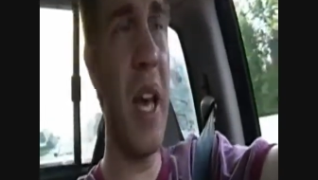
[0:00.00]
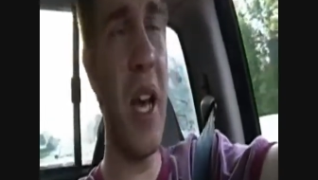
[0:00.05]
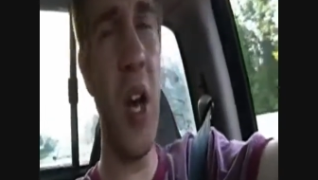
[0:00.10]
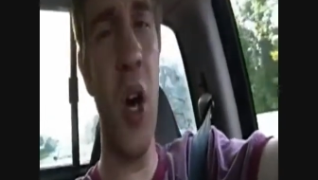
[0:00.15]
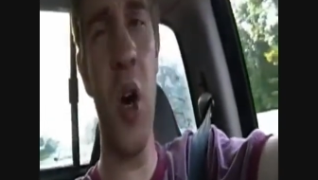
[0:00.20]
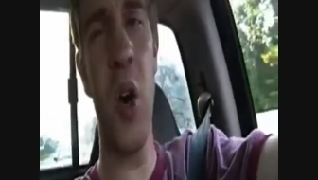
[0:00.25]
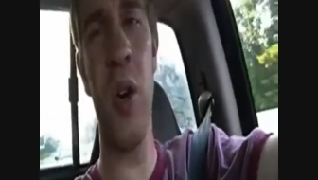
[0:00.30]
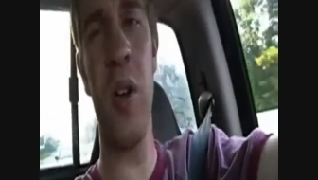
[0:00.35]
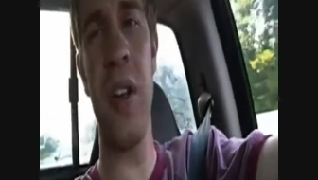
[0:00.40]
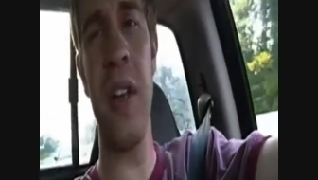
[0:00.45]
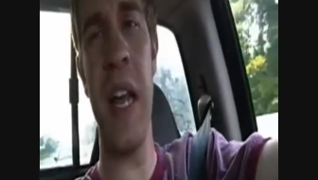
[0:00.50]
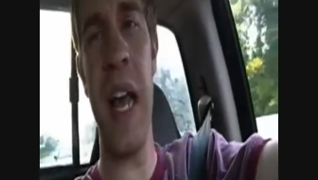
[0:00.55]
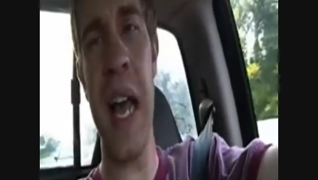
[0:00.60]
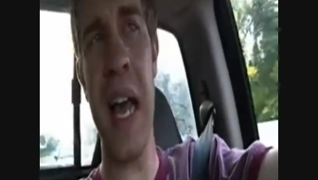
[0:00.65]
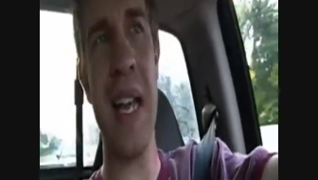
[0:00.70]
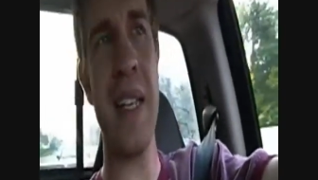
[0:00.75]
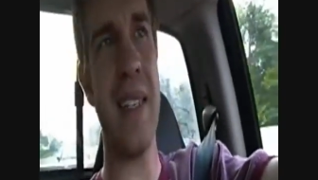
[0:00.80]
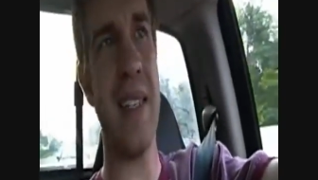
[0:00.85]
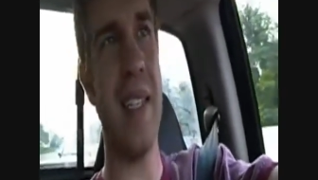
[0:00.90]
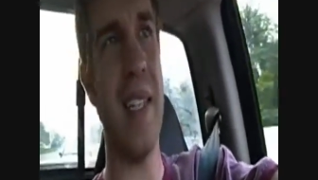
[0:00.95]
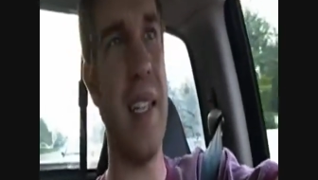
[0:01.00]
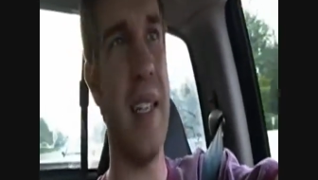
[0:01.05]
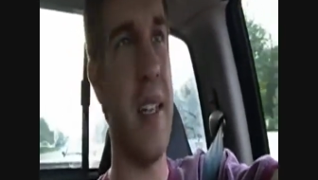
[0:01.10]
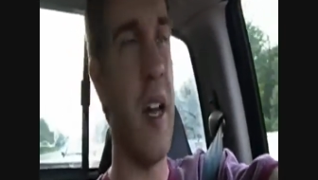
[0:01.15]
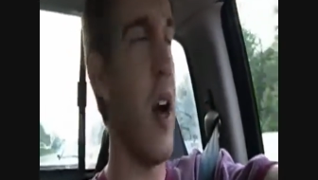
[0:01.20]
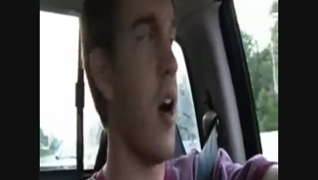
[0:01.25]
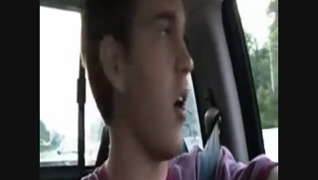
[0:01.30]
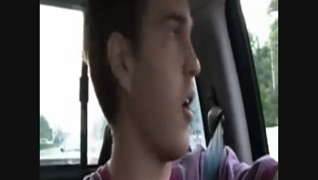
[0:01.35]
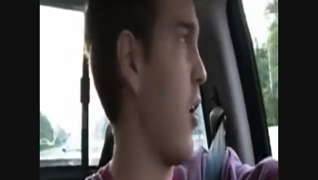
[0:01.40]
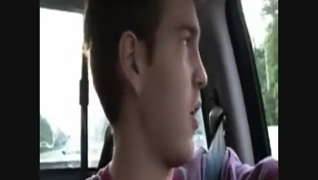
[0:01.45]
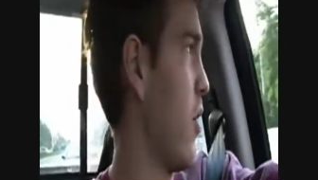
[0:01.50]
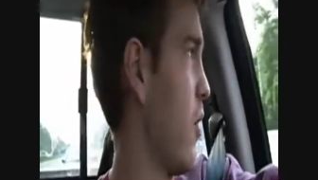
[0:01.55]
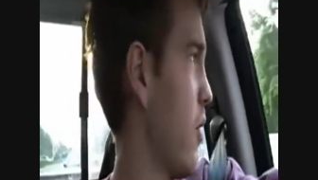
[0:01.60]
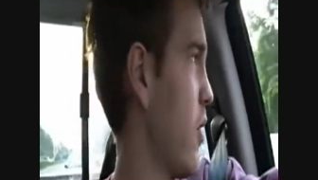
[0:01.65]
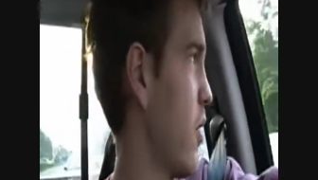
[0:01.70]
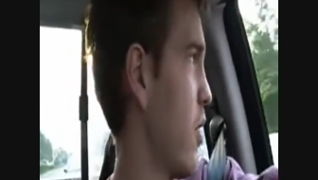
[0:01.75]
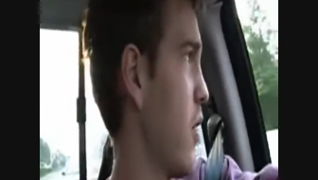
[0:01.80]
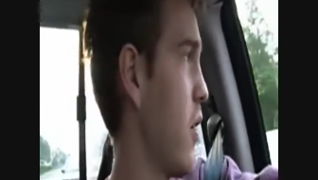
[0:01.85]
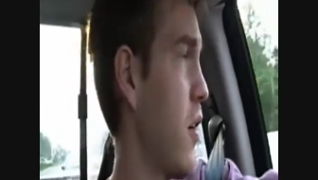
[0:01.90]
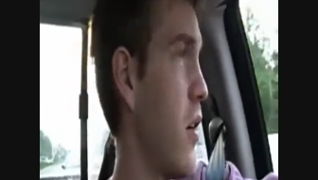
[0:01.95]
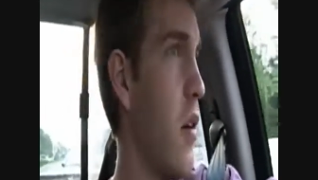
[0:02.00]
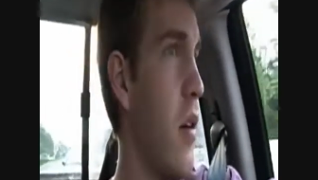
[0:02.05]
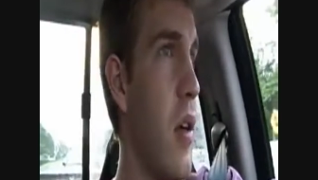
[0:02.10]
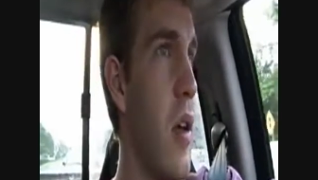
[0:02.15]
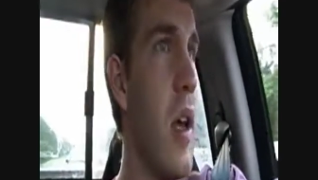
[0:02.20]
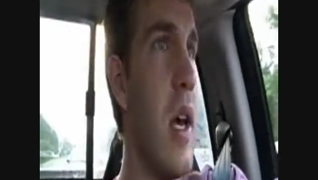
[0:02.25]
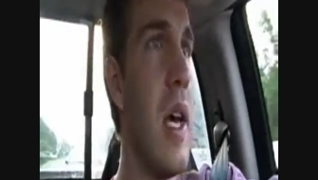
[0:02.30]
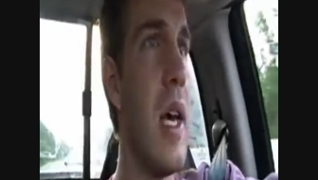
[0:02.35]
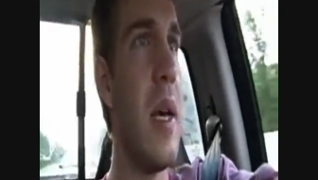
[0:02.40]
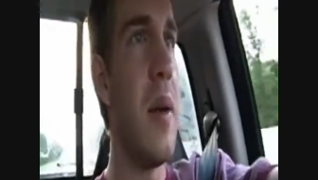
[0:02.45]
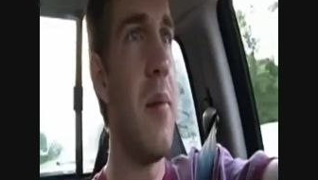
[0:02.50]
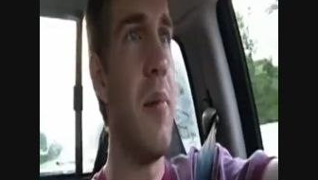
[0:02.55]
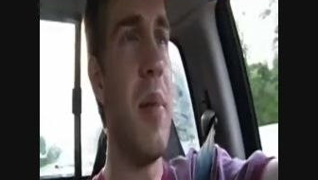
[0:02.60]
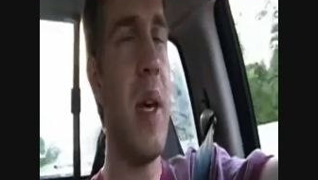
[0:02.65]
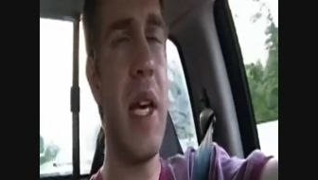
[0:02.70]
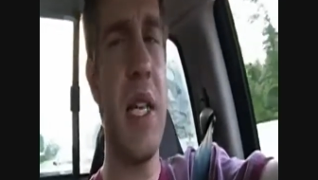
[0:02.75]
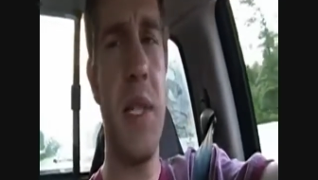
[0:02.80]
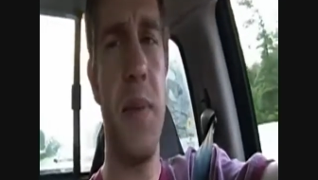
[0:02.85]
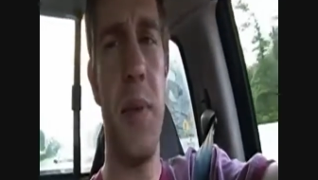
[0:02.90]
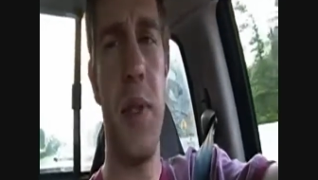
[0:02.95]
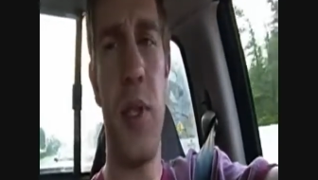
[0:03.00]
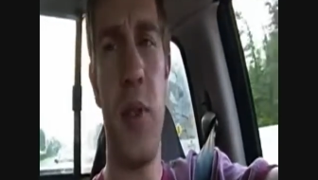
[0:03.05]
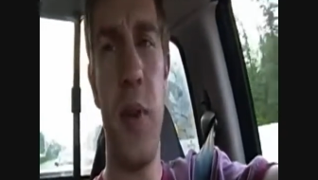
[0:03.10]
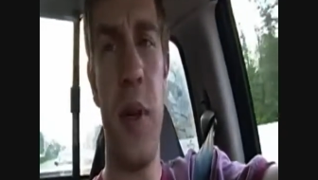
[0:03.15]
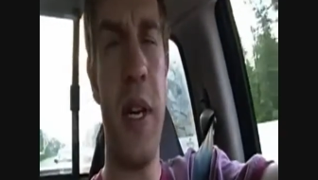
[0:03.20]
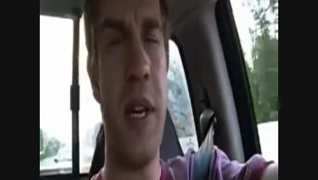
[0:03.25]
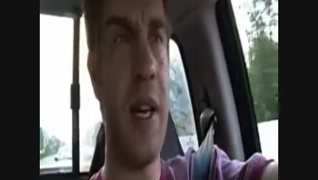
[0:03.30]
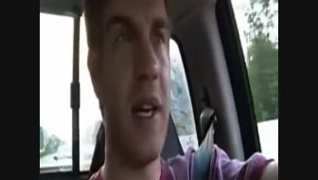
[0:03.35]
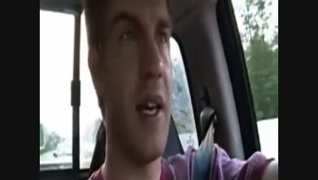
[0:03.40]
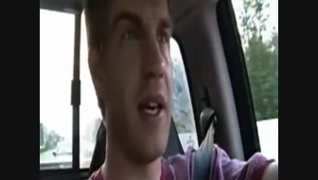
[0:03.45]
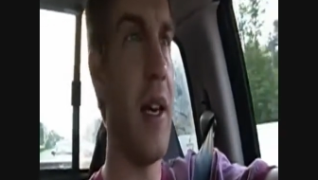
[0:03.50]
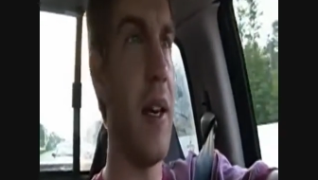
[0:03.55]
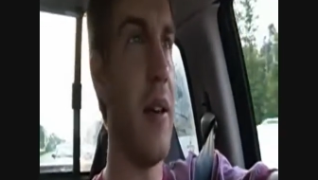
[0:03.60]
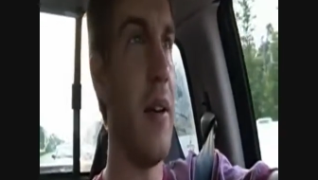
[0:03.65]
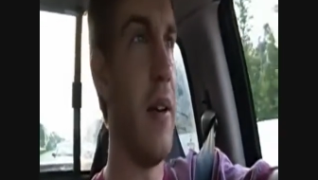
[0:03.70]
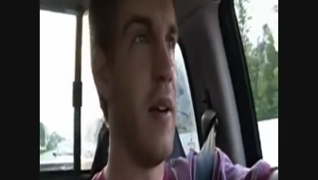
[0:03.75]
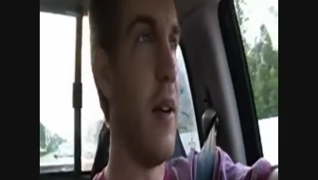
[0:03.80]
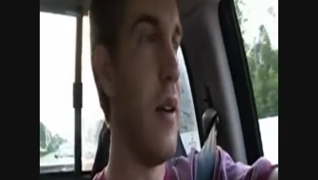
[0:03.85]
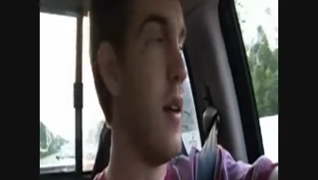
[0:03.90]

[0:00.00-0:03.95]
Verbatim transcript: big old nasty dog mixed between a